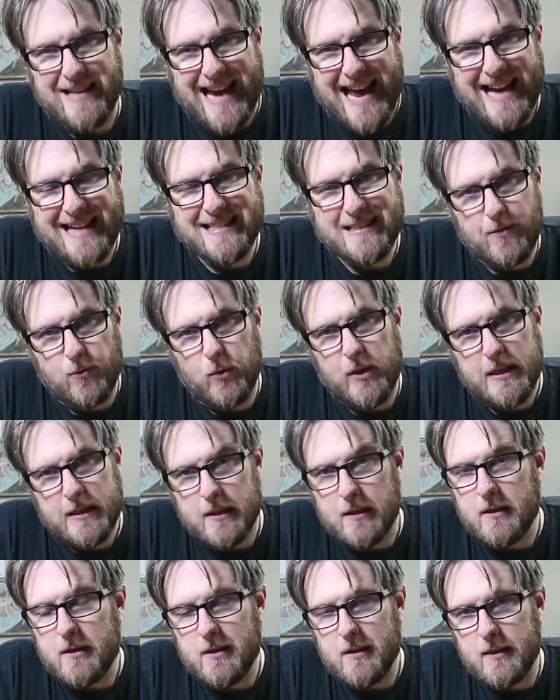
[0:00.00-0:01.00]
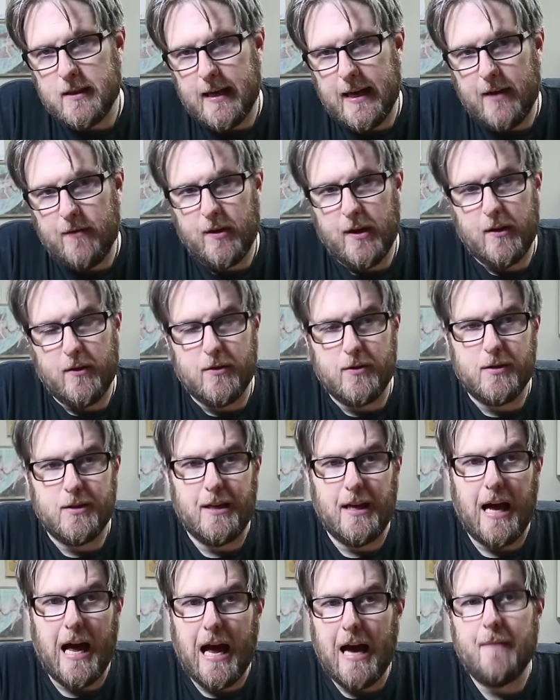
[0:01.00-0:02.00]
tax reasons to have an
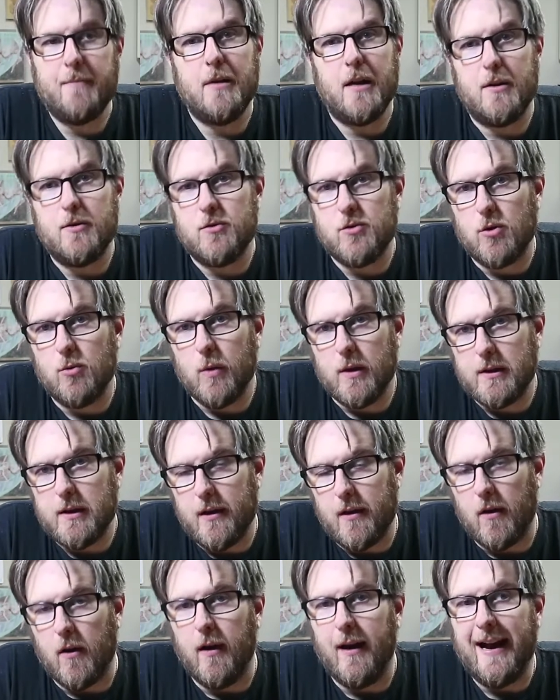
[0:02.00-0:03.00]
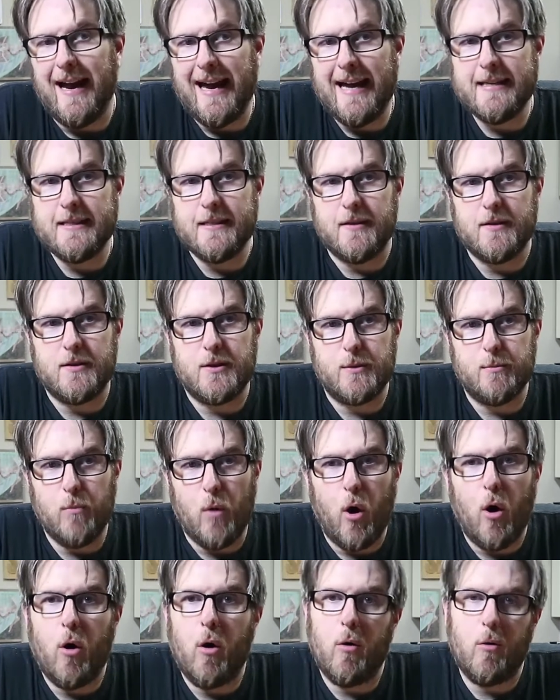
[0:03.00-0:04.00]
LLC. I'm not sure what they are. As a
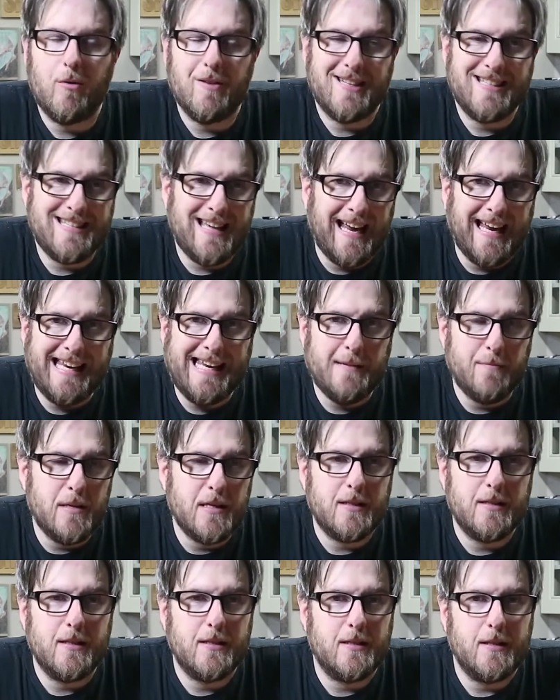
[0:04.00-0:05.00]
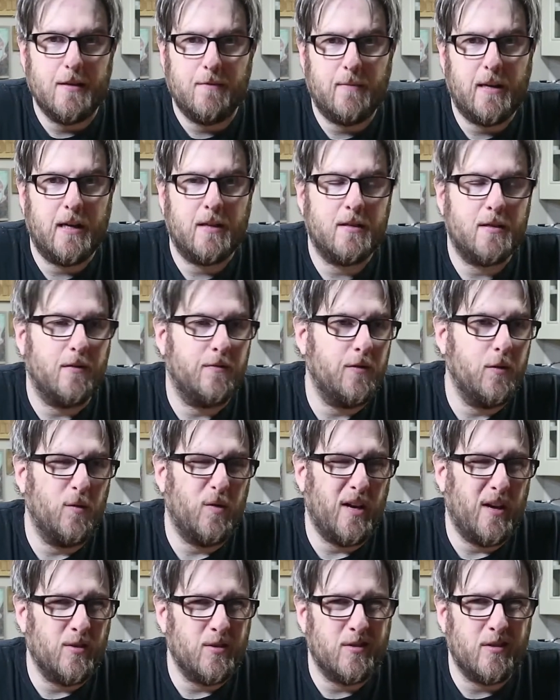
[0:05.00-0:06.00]
small, tiny business that makes a few
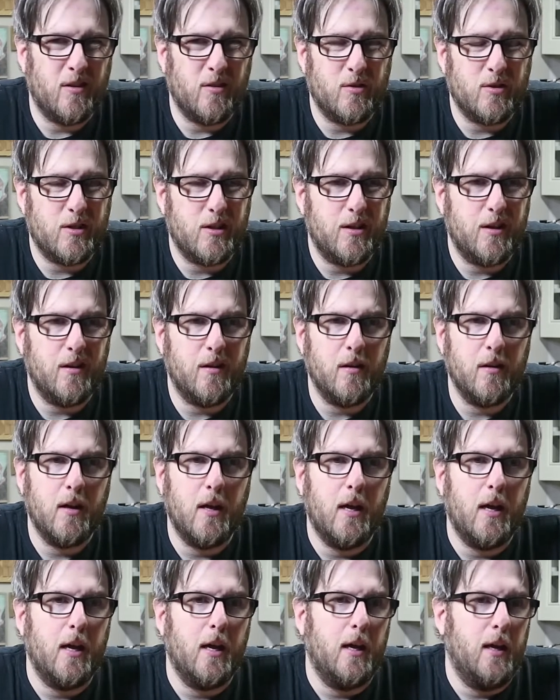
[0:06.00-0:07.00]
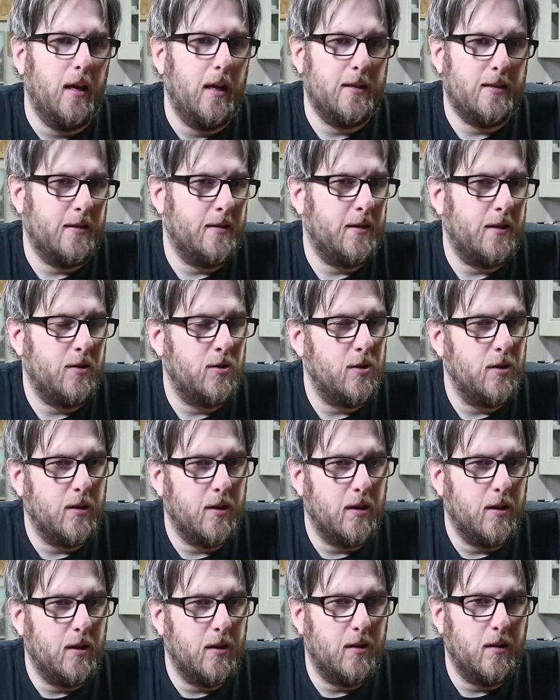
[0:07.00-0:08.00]
$1000s a year, it's
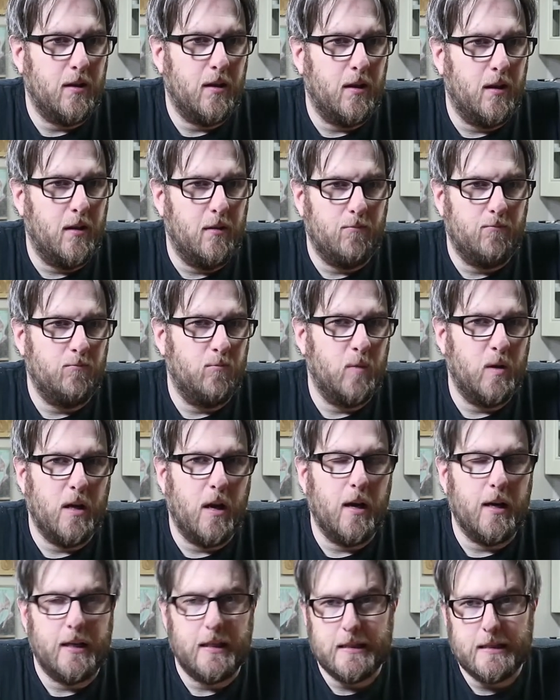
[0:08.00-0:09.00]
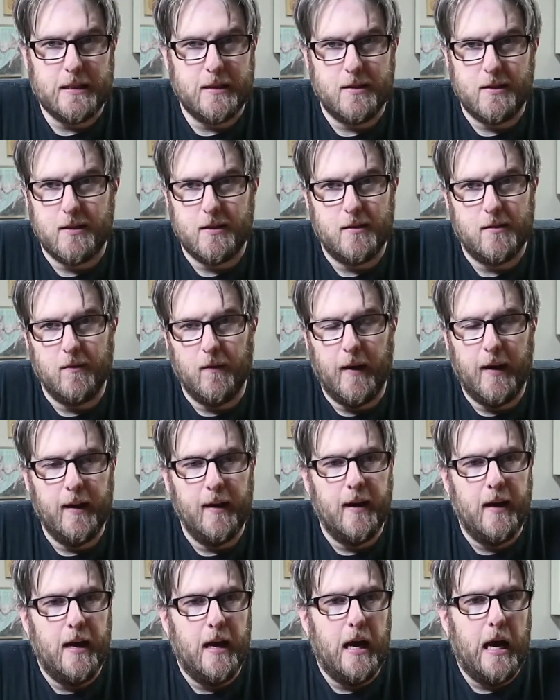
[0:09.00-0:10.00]
essentially non-existent, right?
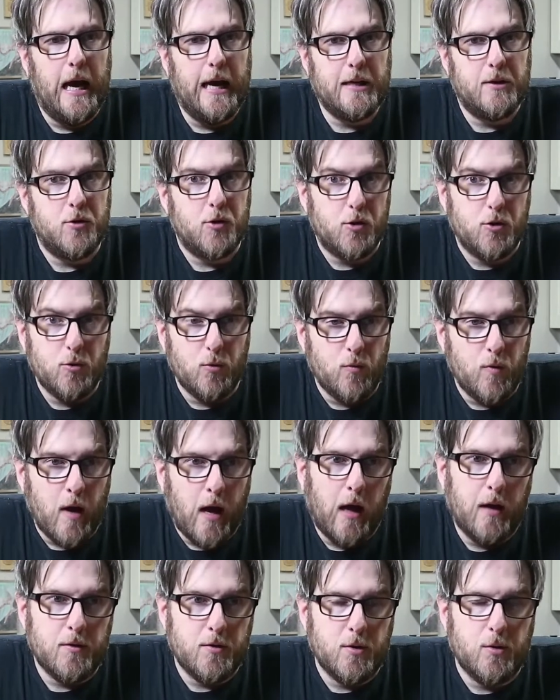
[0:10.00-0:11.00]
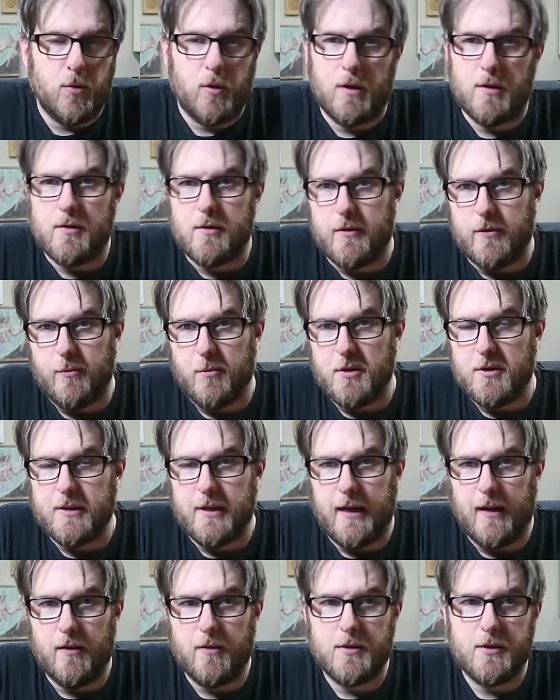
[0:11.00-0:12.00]
I do not do consumer
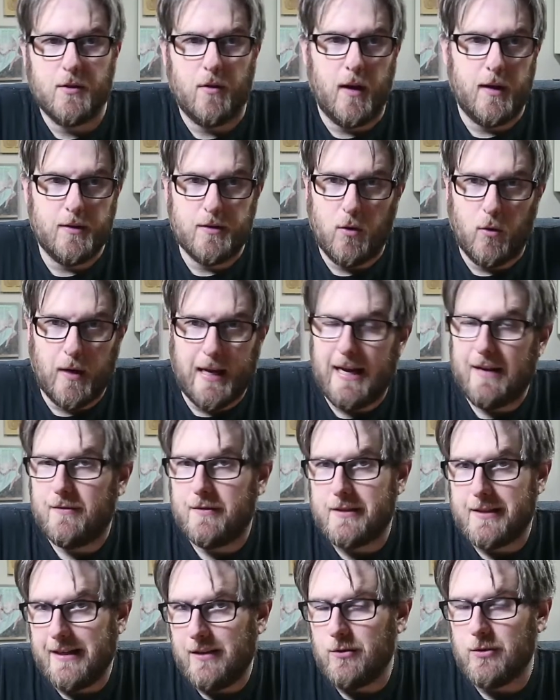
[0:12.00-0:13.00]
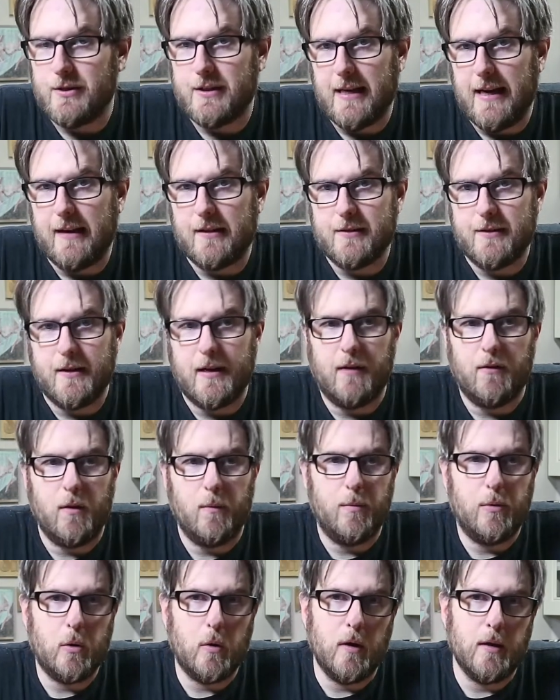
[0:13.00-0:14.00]
sales, so I don't have sales tax that I
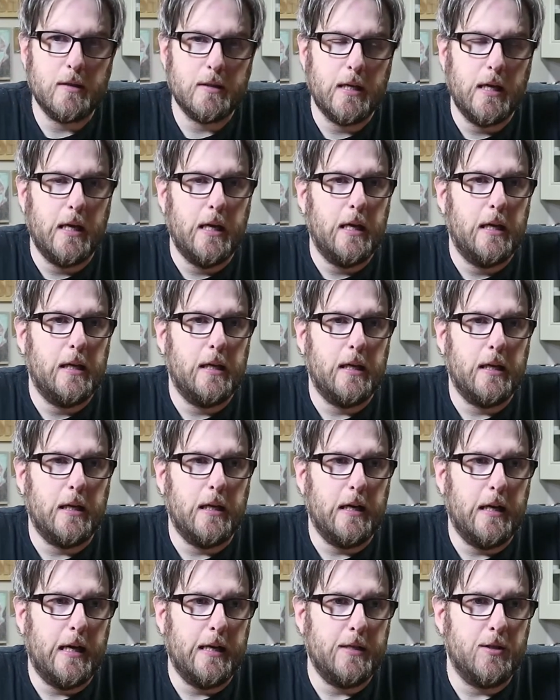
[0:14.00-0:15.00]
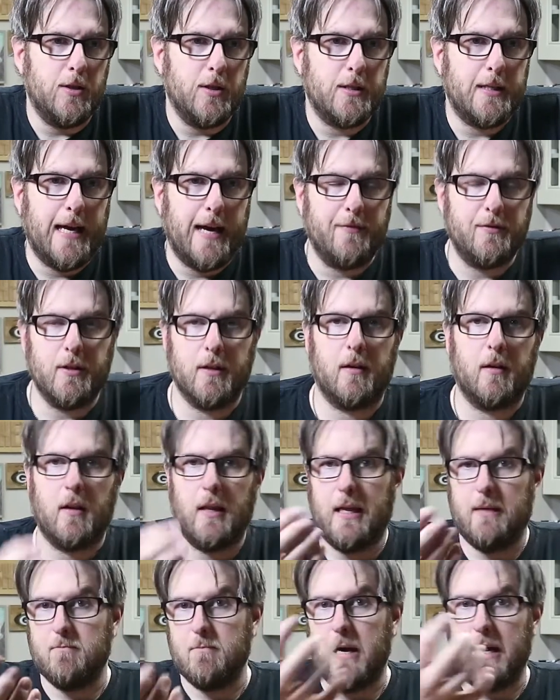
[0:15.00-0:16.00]
report. I just have to
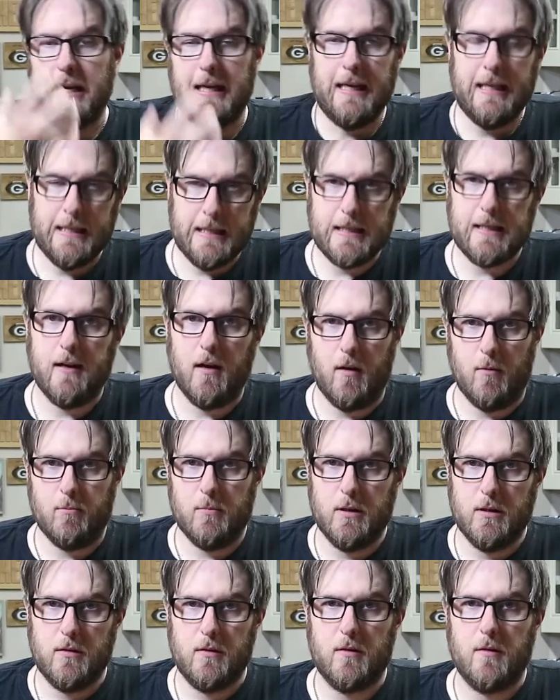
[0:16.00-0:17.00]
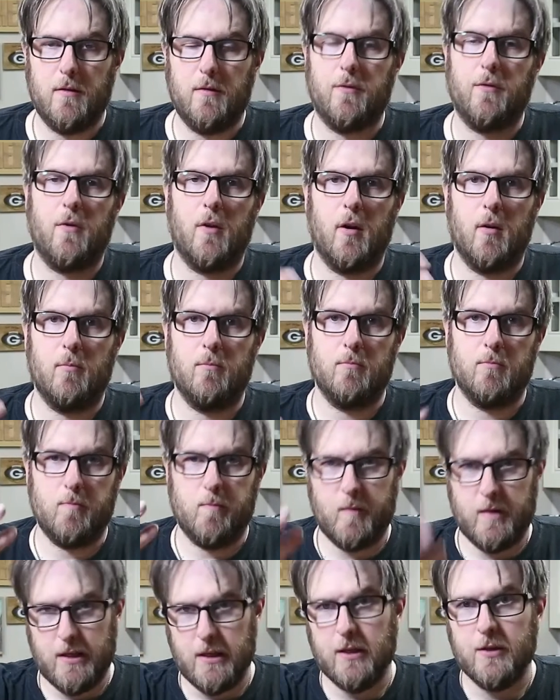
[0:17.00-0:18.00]
claim my income from
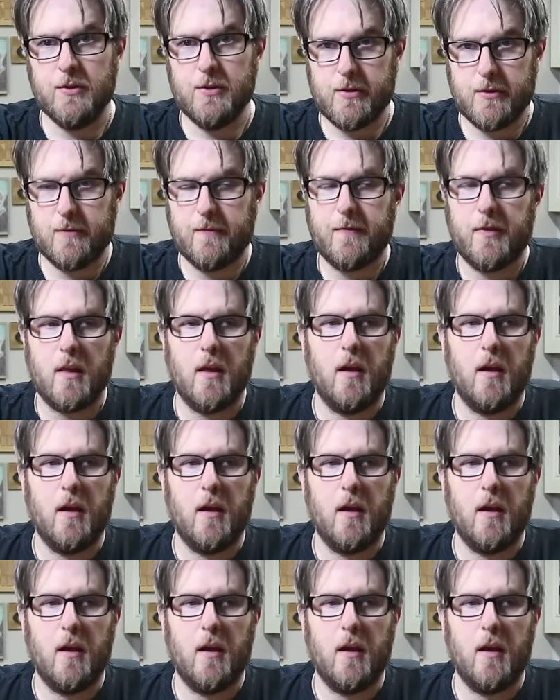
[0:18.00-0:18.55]
this